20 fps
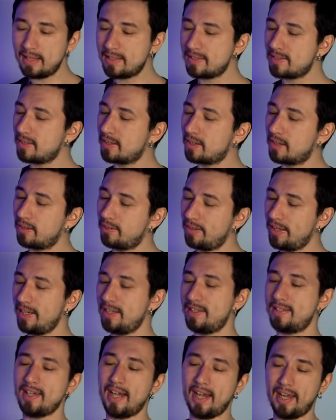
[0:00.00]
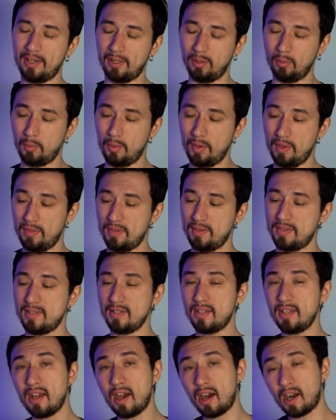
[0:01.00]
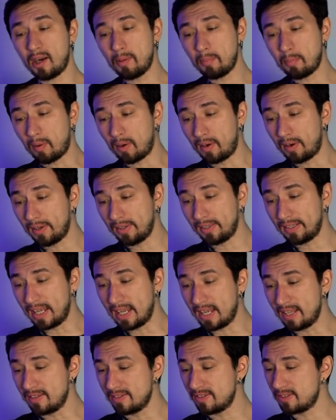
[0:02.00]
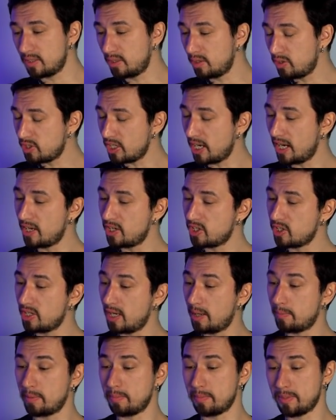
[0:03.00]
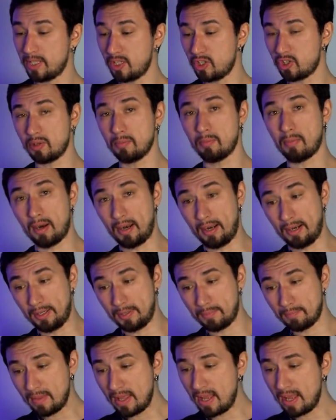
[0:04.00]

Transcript: It's a great title with CTR part and search engine optimization part.